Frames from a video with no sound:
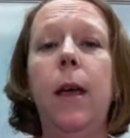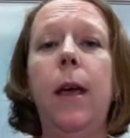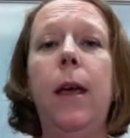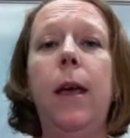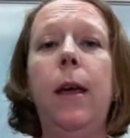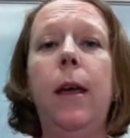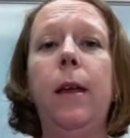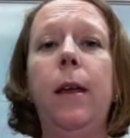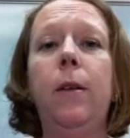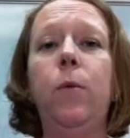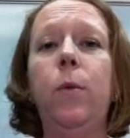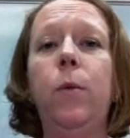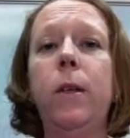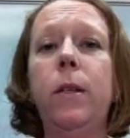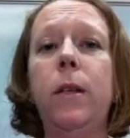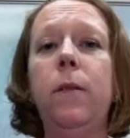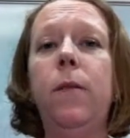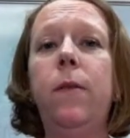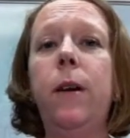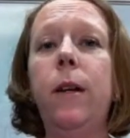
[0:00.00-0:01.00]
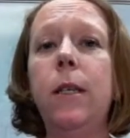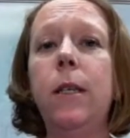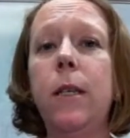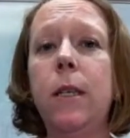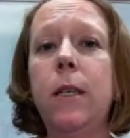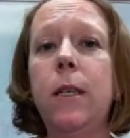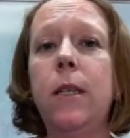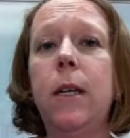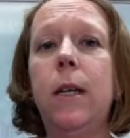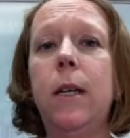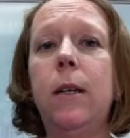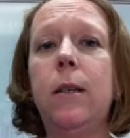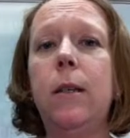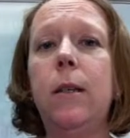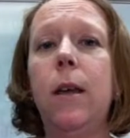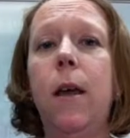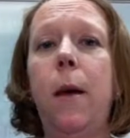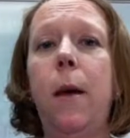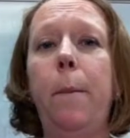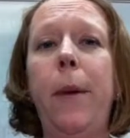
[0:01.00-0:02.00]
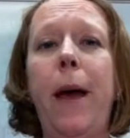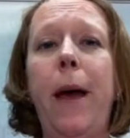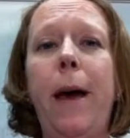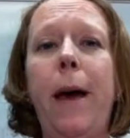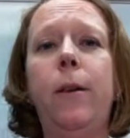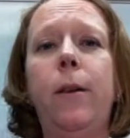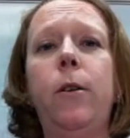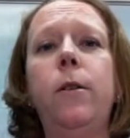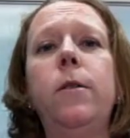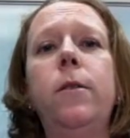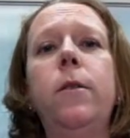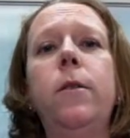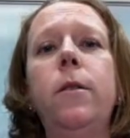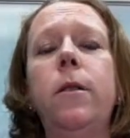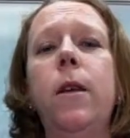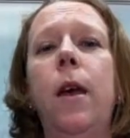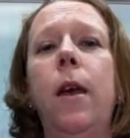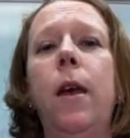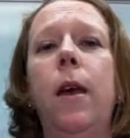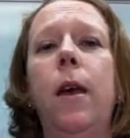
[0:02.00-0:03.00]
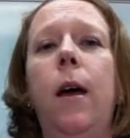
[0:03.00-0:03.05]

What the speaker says: And we see very distinct patterns